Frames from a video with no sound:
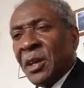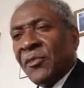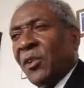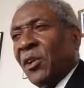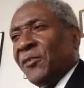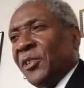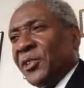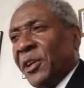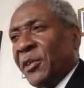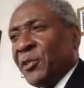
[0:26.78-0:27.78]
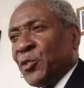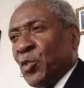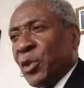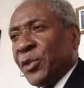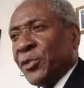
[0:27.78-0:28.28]
A flawed visionary is
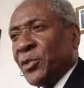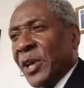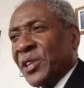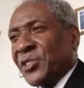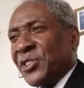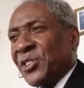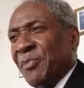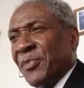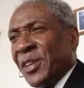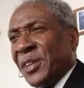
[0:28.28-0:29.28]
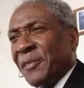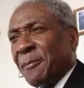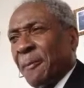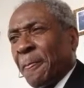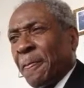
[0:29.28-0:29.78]
one who has something
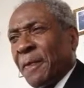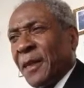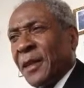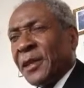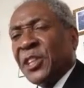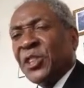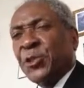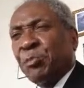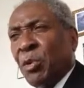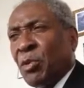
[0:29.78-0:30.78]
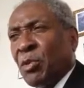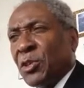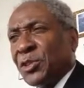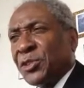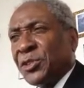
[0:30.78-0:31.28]
that
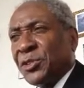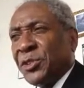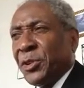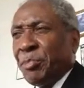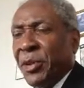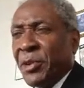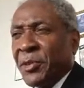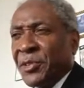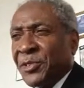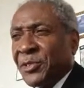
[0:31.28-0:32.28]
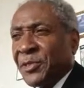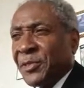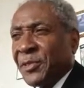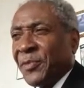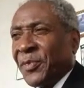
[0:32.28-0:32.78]
spoils the appearance
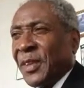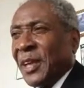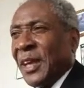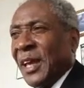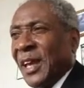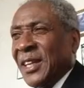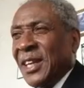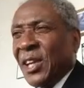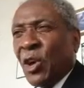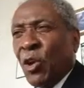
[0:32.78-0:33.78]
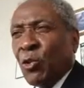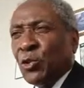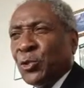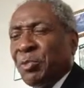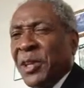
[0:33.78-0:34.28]
and yet
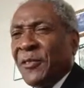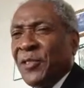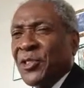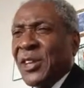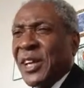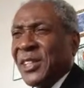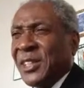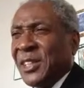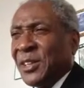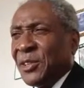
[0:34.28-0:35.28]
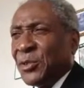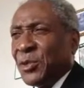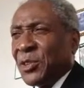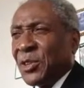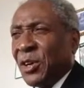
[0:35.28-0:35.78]
holds beneficial ideas
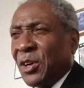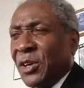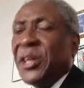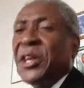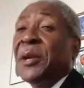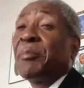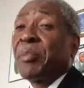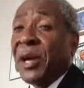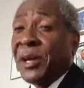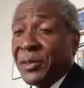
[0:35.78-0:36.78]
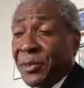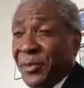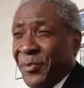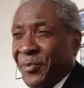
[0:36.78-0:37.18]
which are impractical.